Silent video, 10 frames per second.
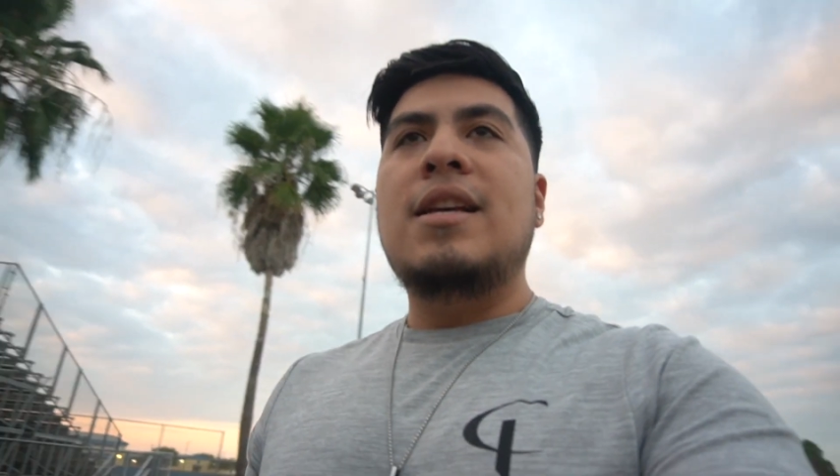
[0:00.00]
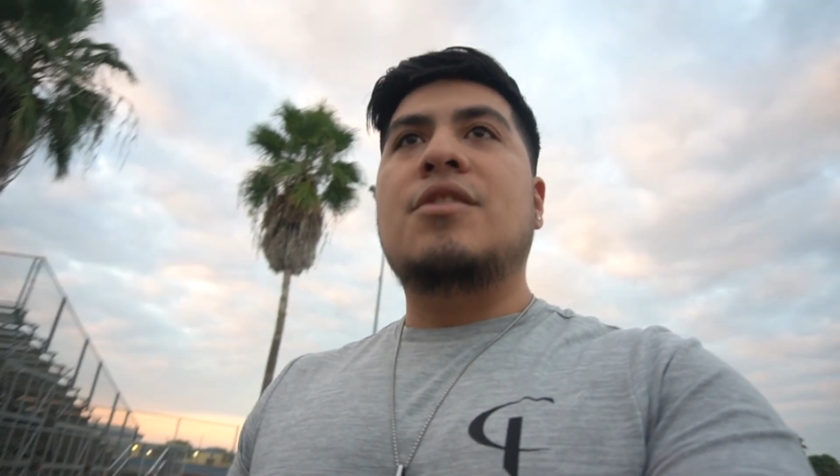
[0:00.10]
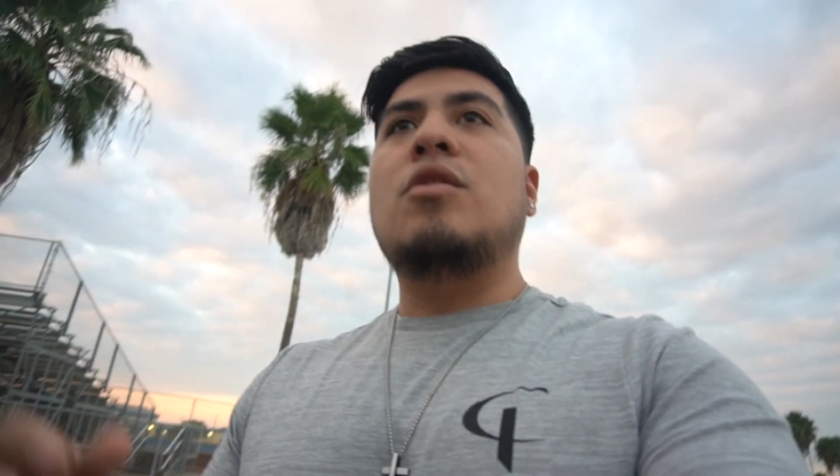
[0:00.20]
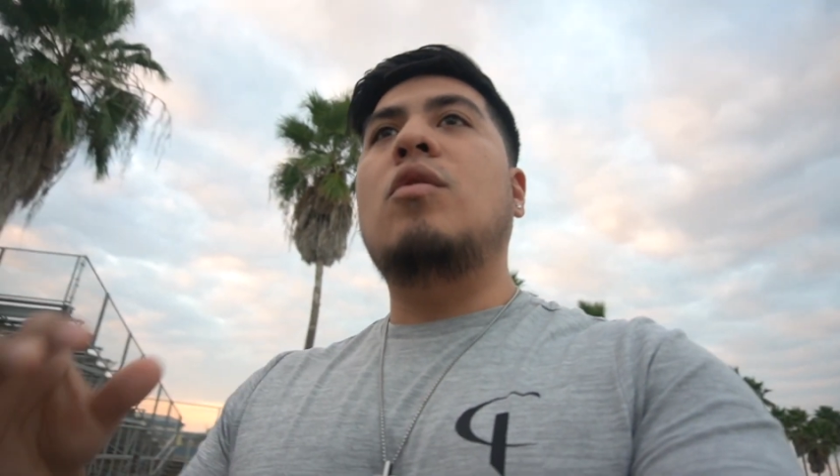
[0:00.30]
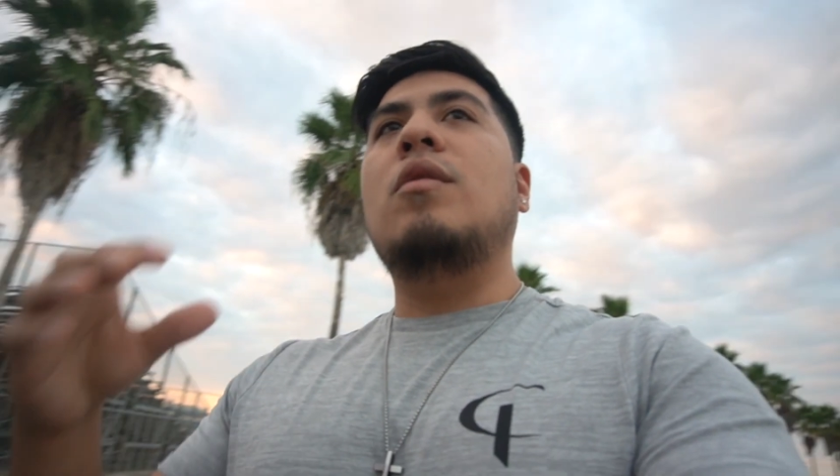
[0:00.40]

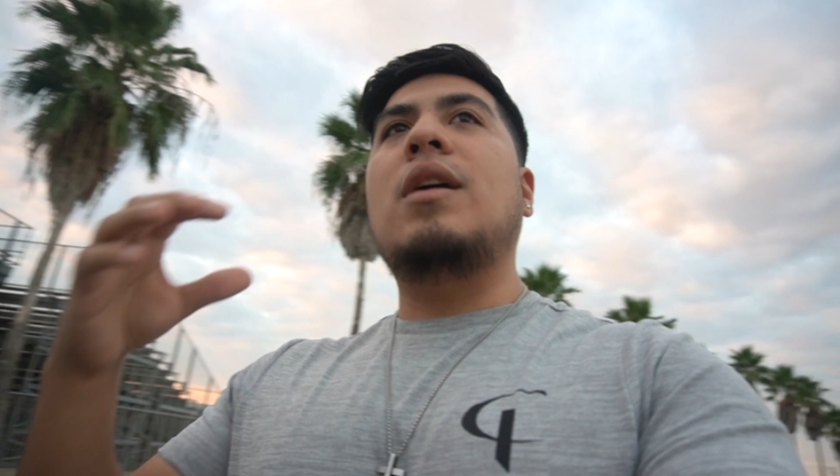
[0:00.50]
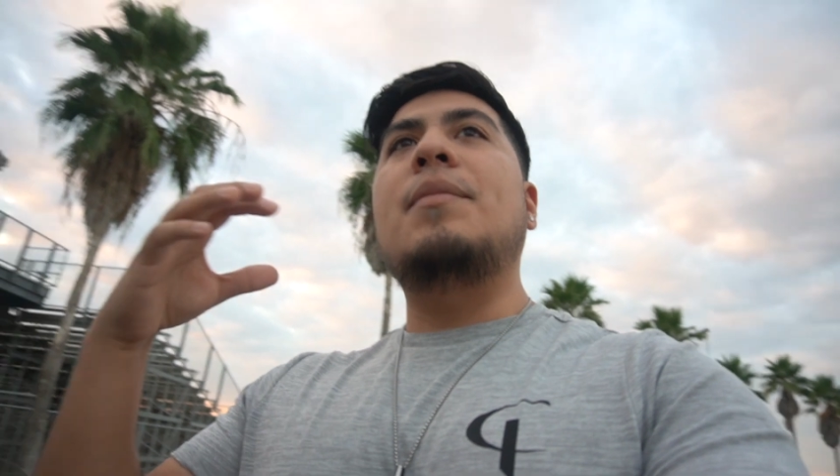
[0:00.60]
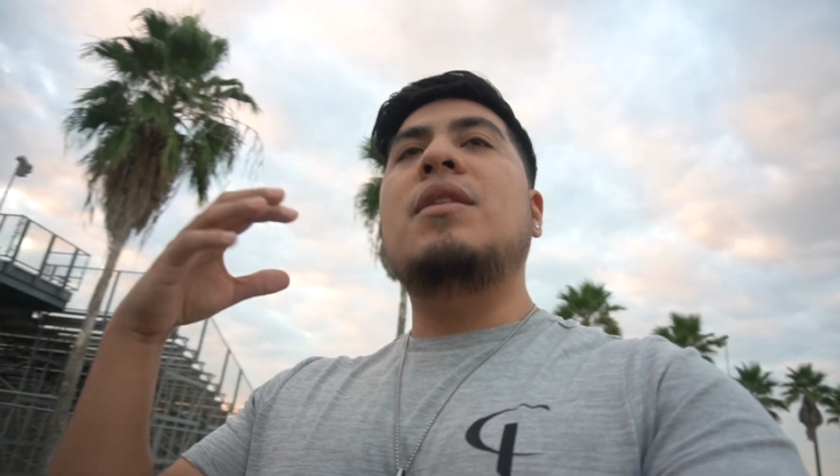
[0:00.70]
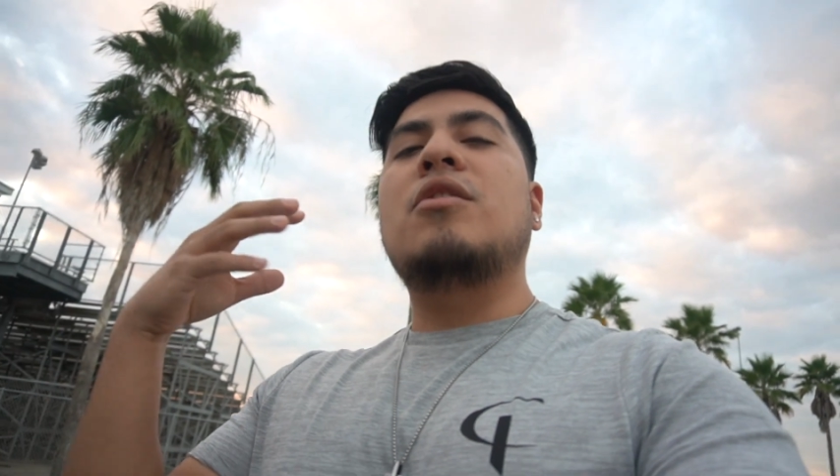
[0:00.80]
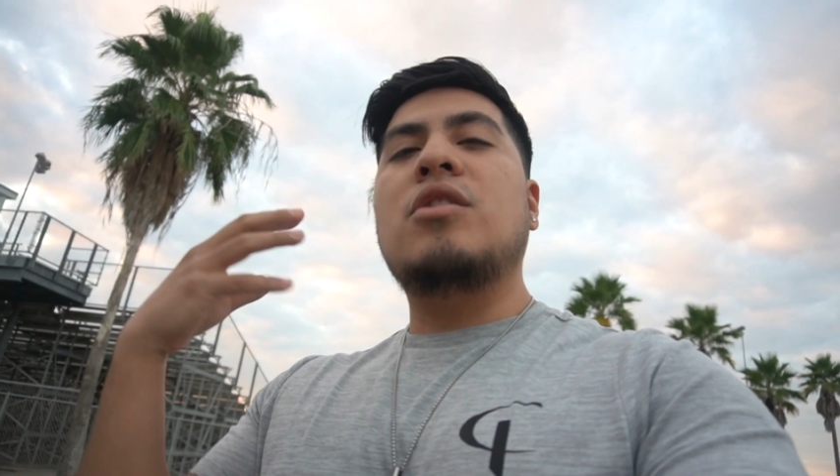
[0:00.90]
So I
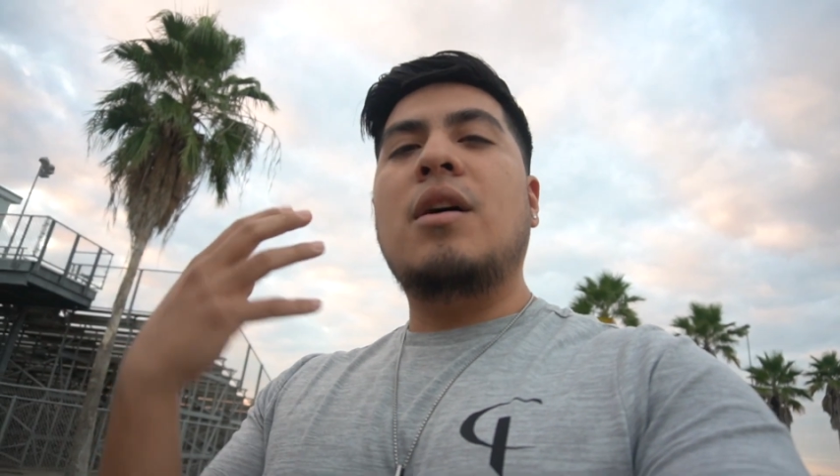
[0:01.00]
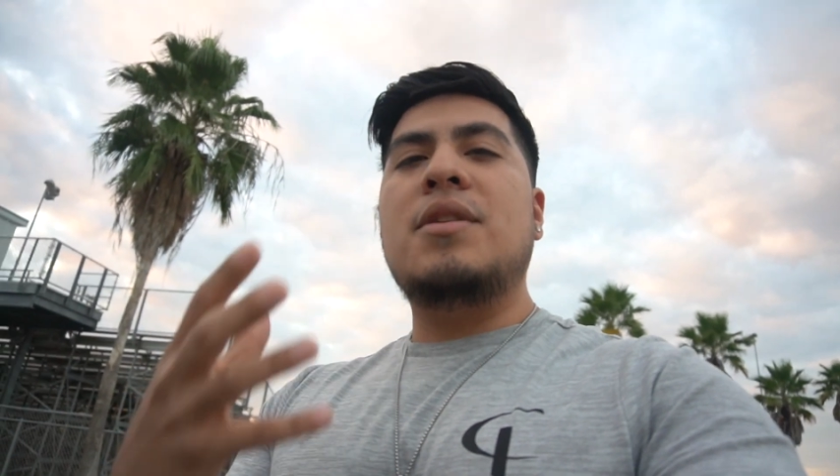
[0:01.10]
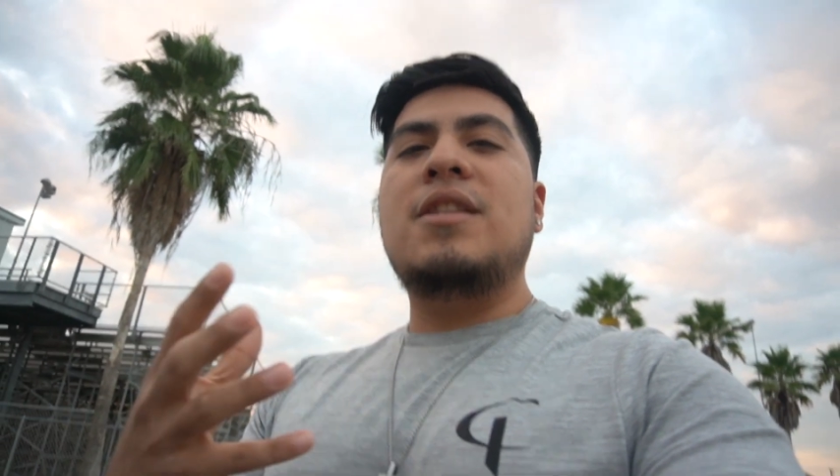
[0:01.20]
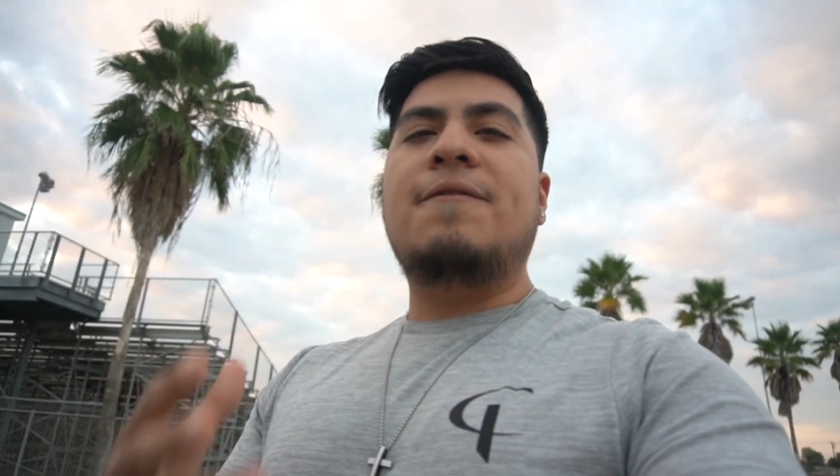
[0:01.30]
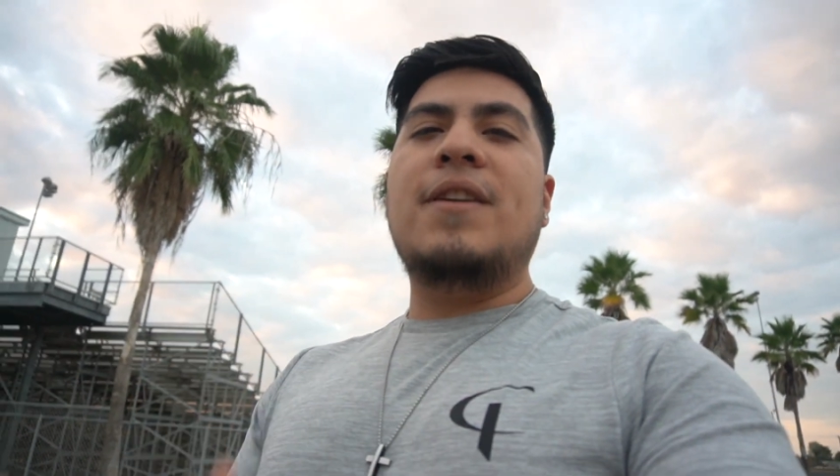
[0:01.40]
mean, there's
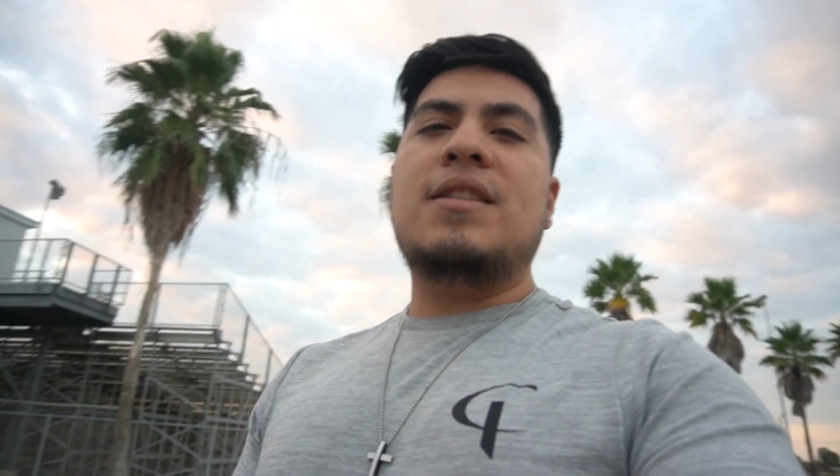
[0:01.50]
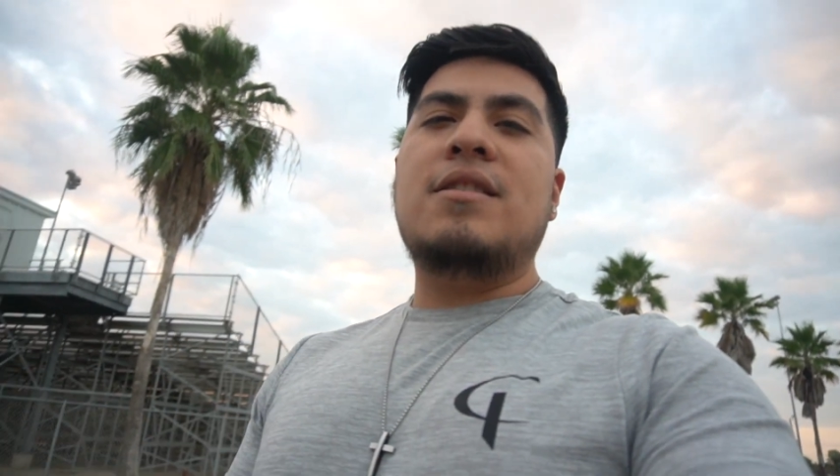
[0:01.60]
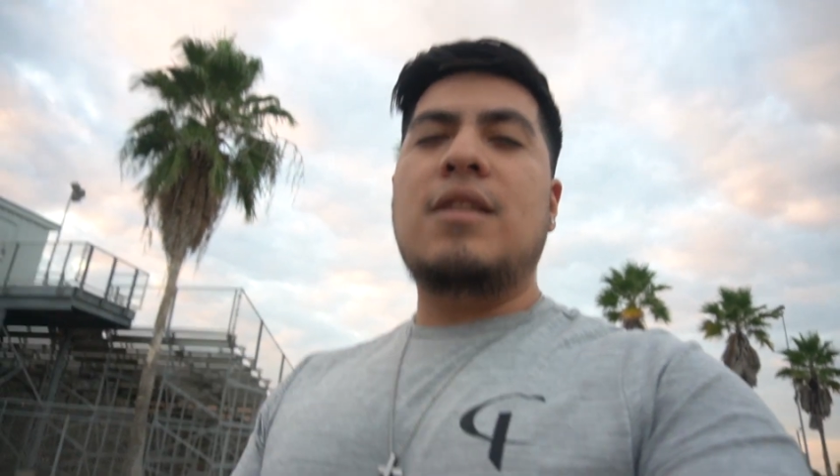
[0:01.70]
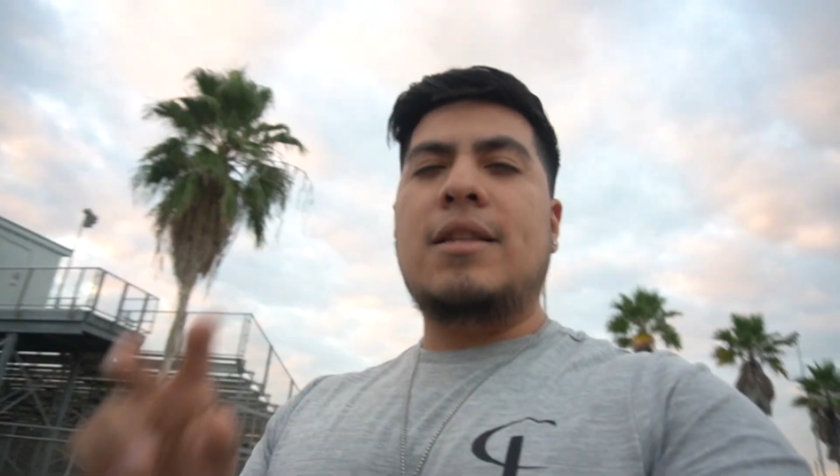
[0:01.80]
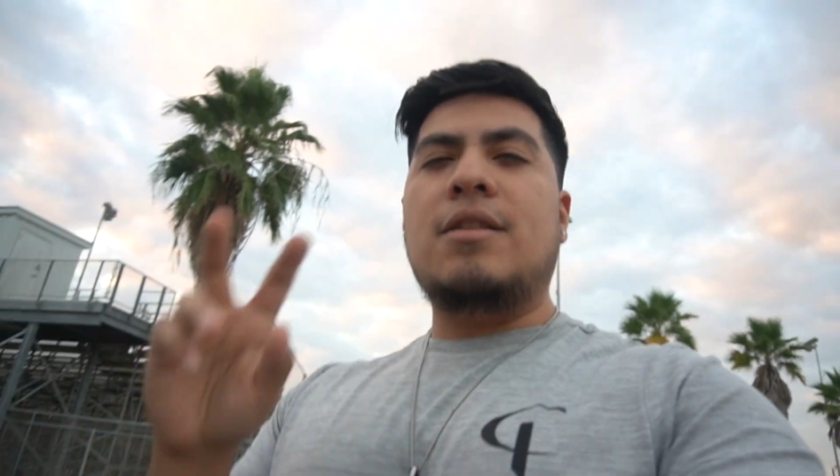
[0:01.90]
obviously
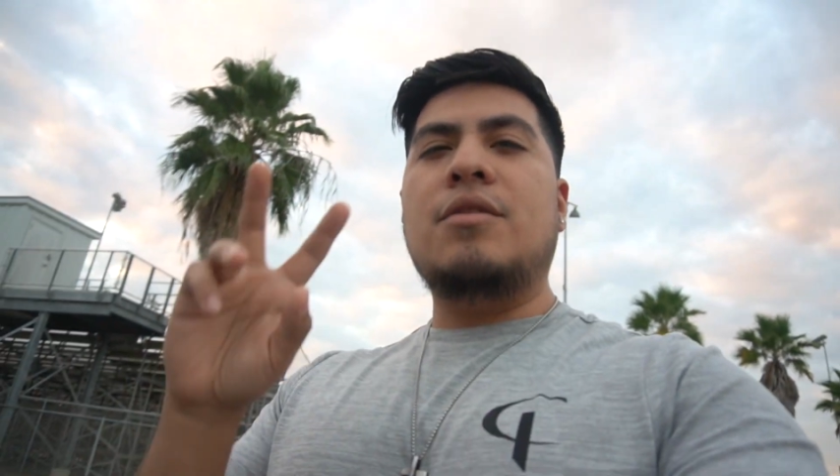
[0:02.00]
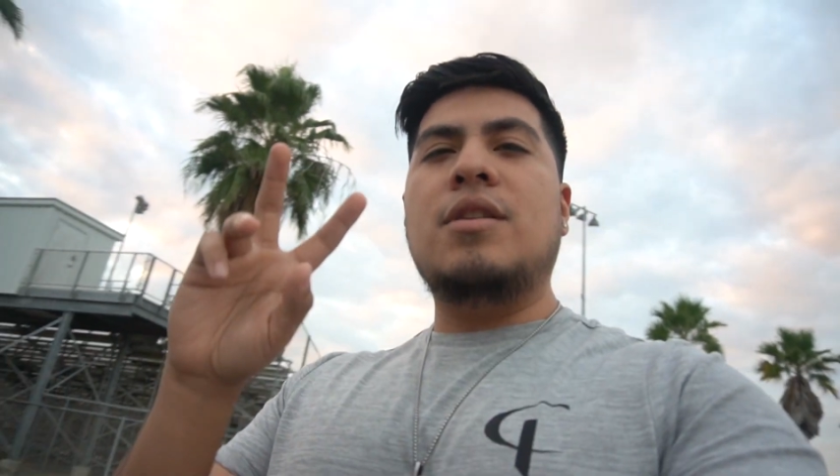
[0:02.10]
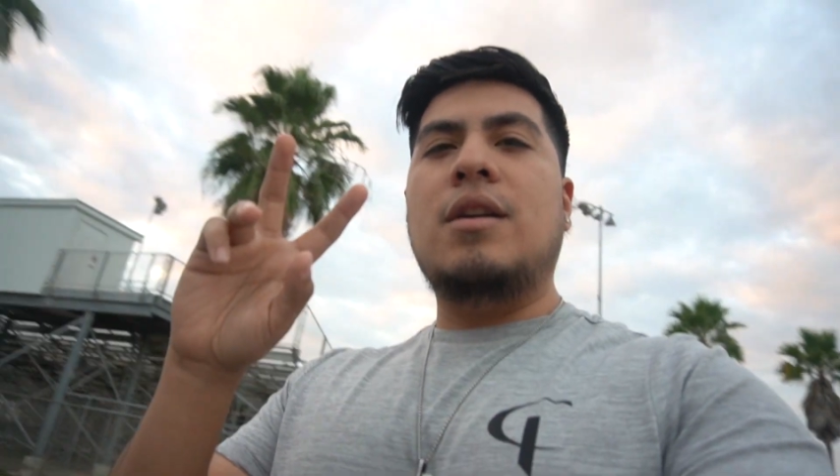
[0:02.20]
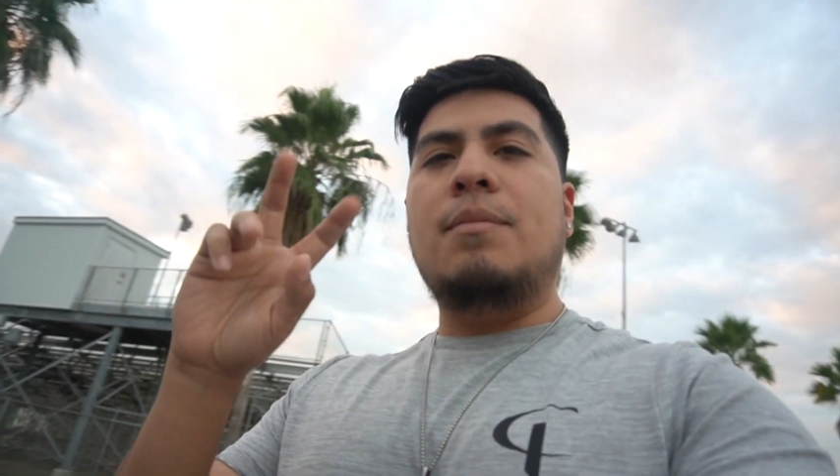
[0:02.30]
fixes like those